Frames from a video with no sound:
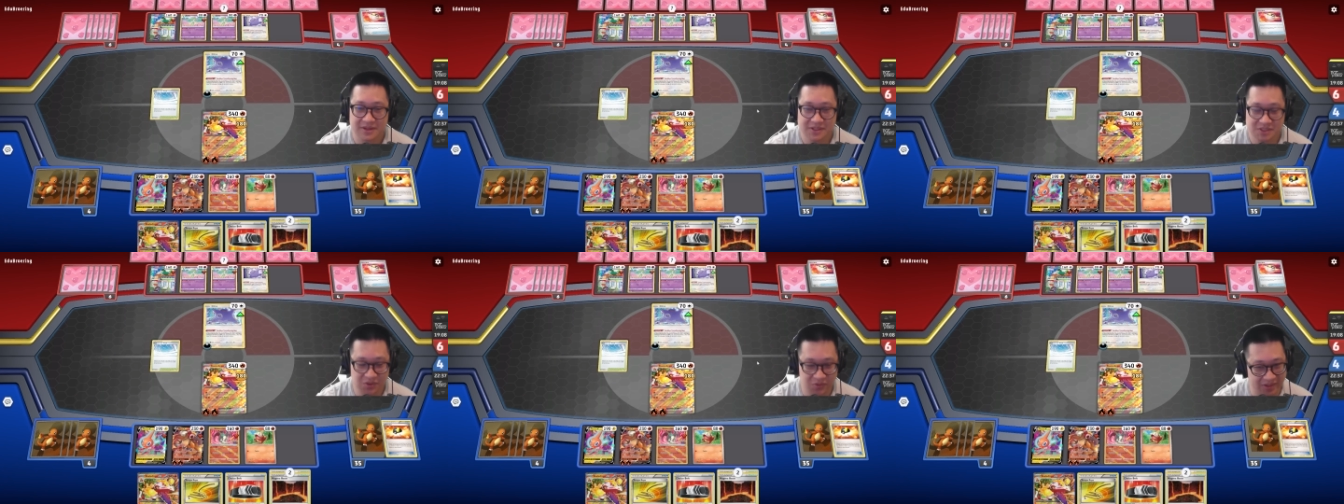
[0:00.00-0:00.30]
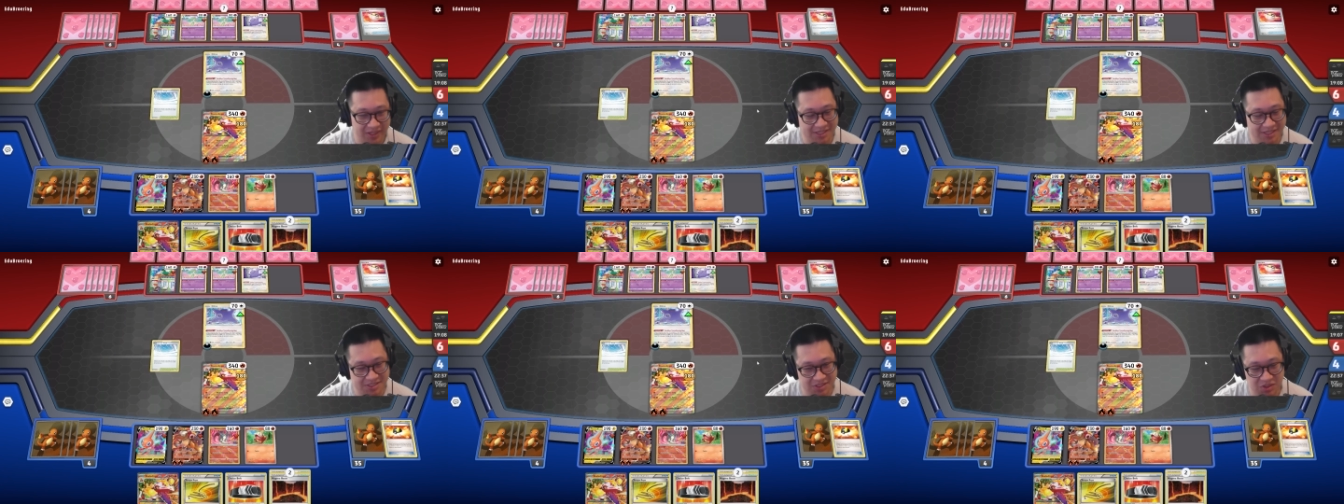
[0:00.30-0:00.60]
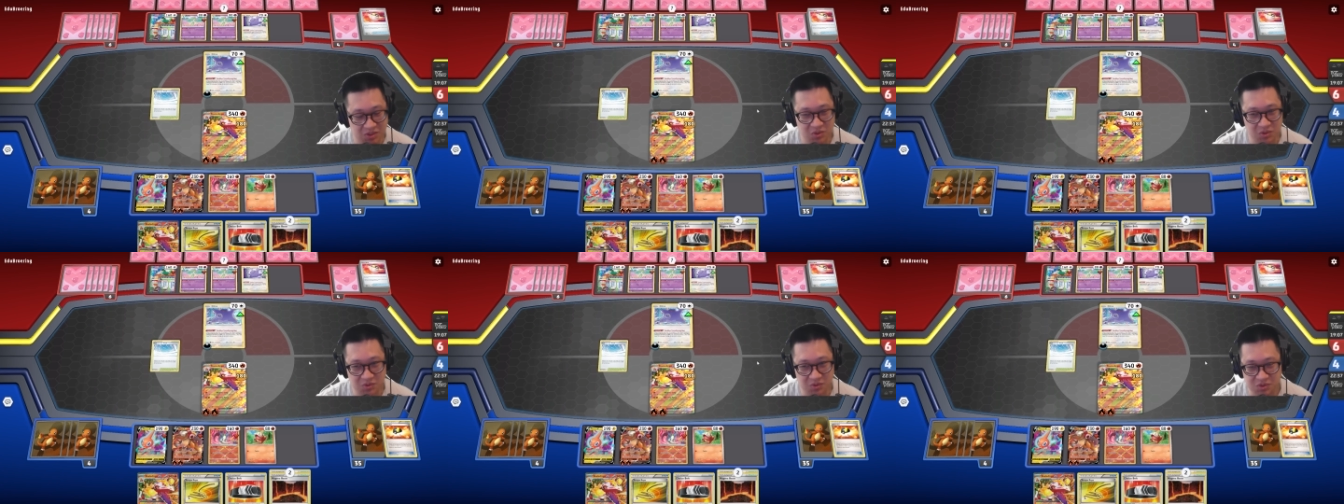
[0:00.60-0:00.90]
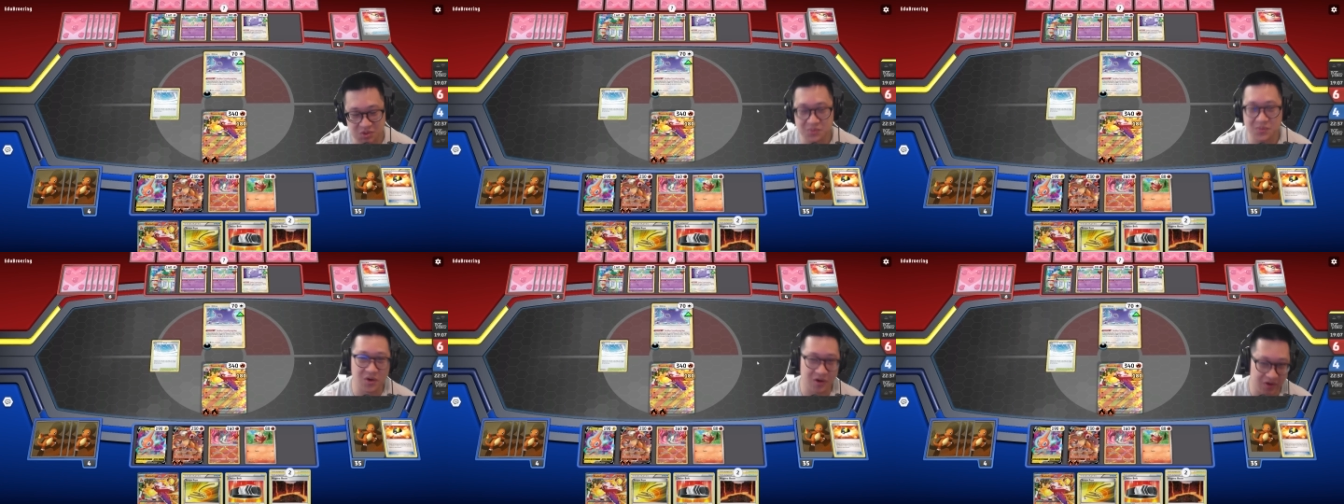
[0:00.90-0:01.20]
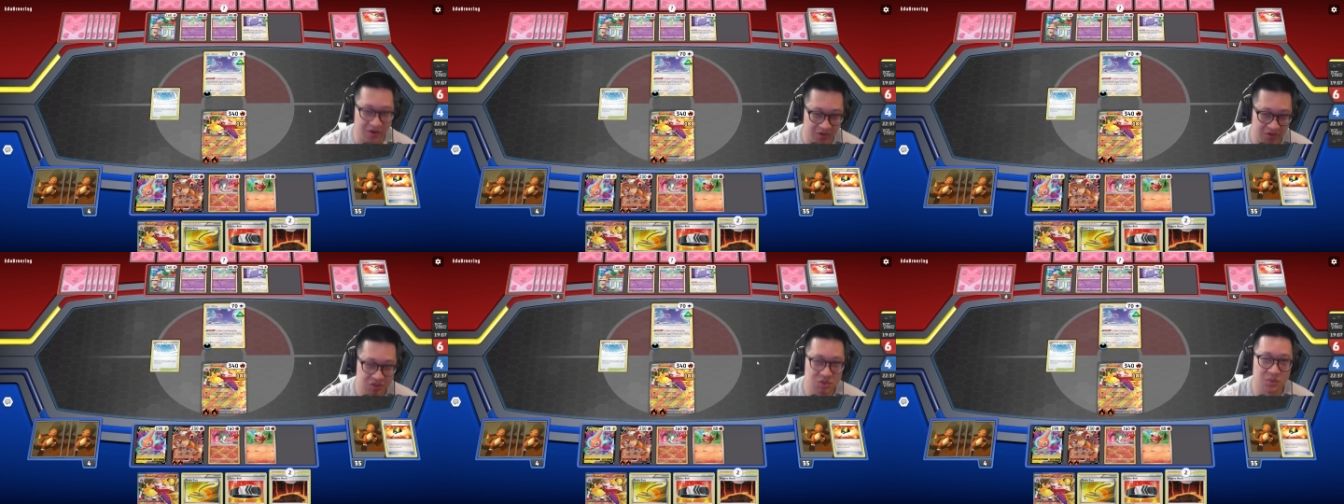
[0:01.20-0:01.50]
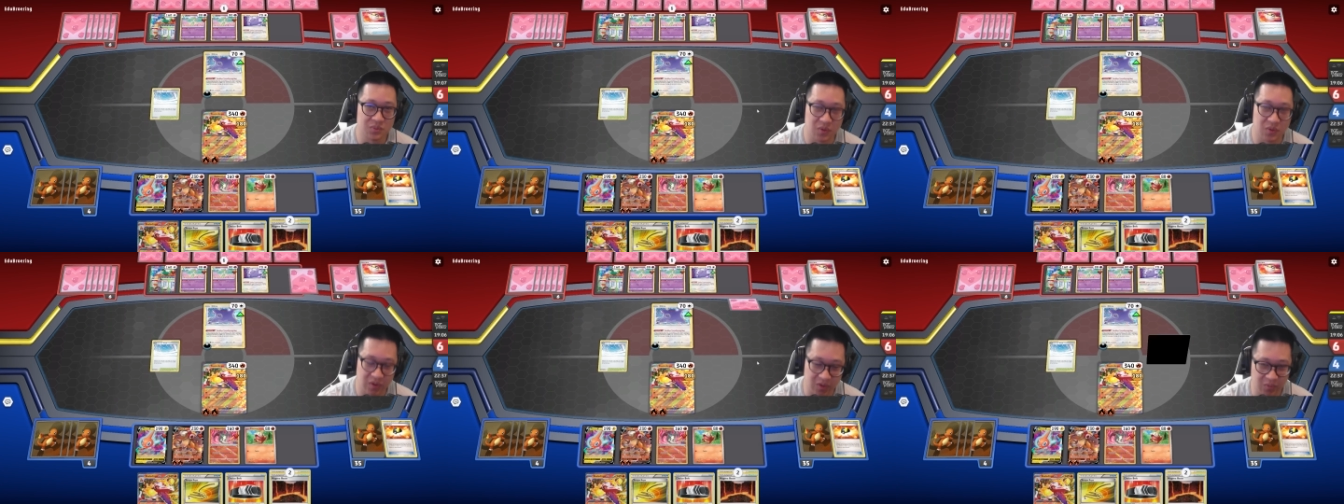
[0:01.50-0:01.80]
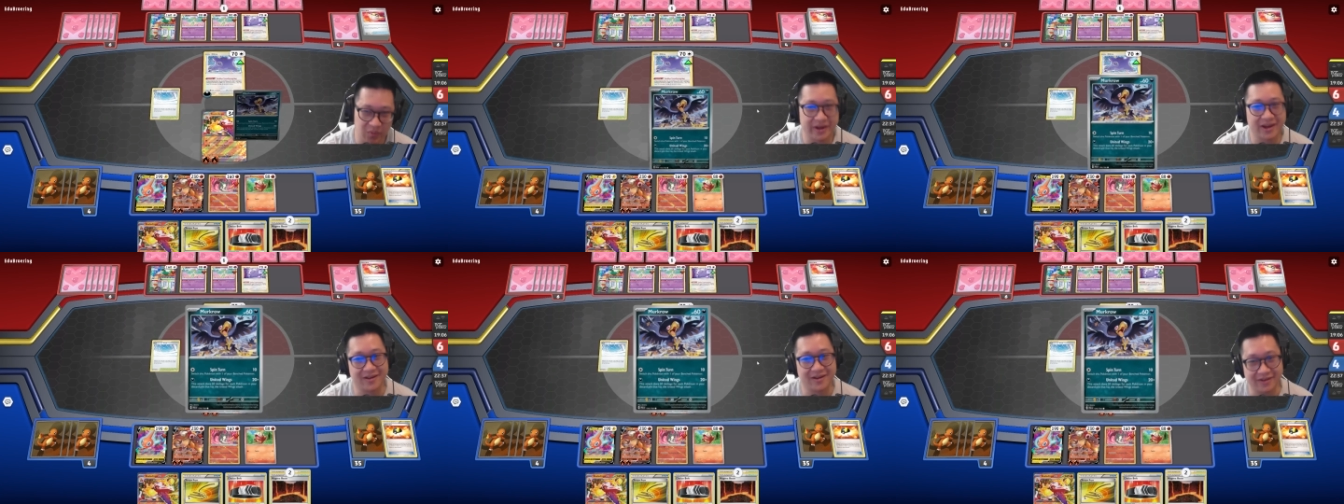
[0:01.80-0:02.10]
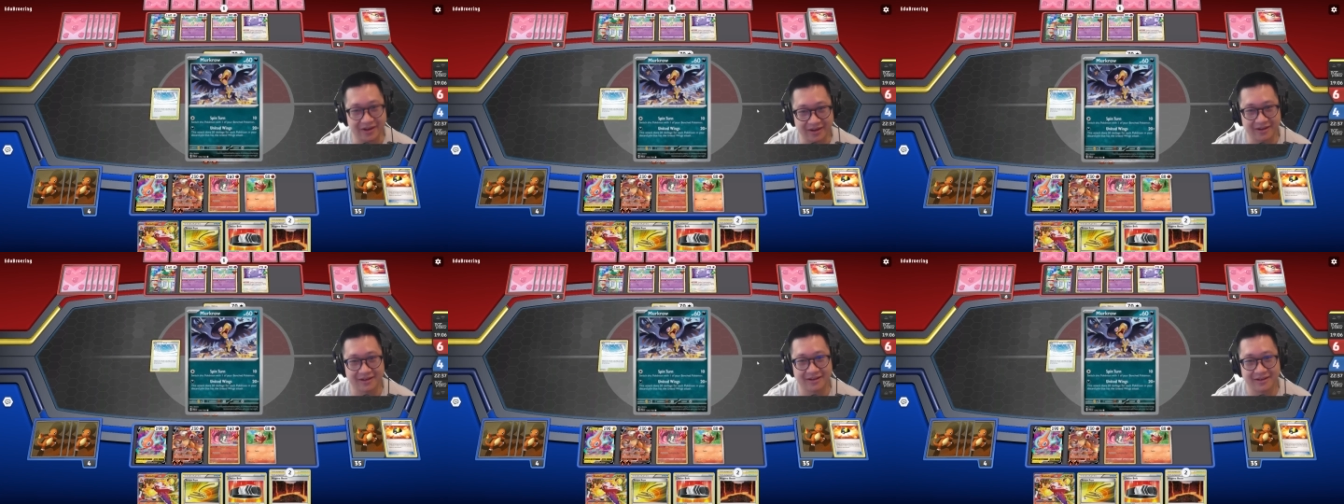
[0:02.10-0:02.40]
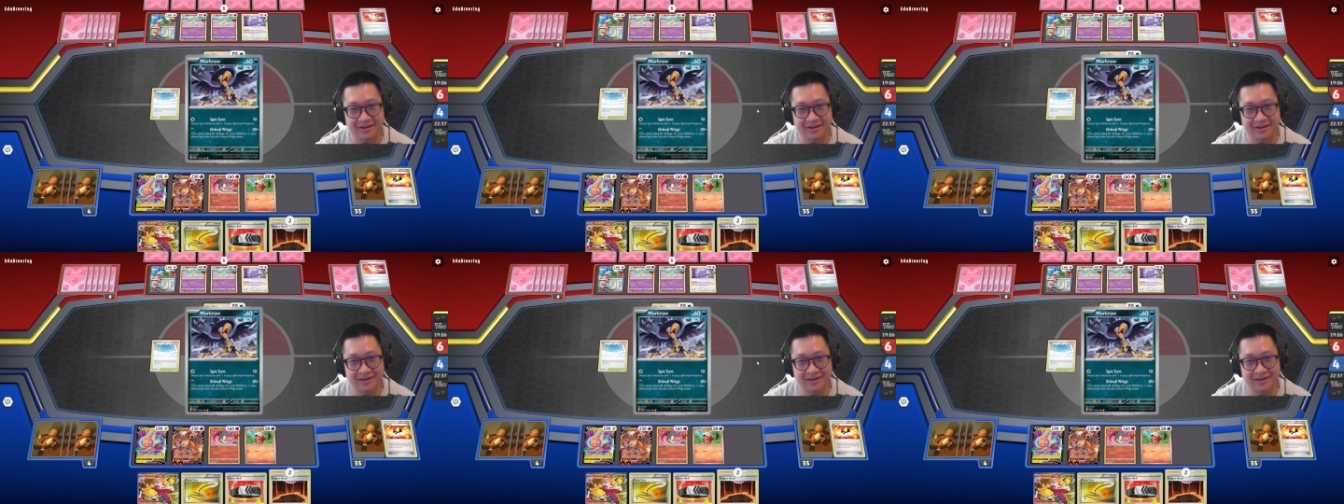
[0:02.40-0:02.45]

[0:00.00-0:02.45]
So he needs to do two more. Two more. We're counting.